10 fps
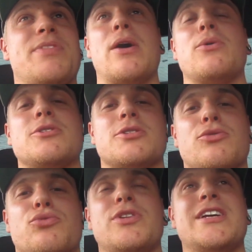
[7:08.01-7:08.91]
that was
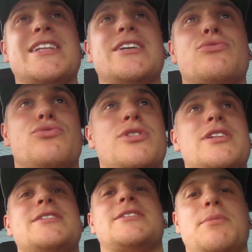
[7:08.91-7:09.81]
really,
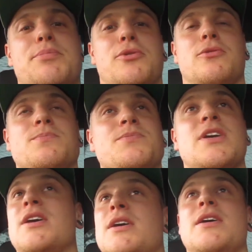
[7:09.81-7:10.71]
really simple
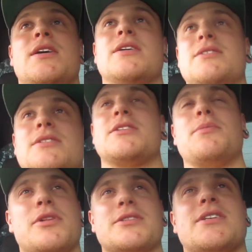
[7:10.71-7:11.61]

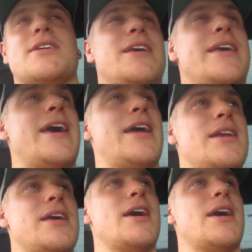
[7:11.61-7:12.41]
as it can get.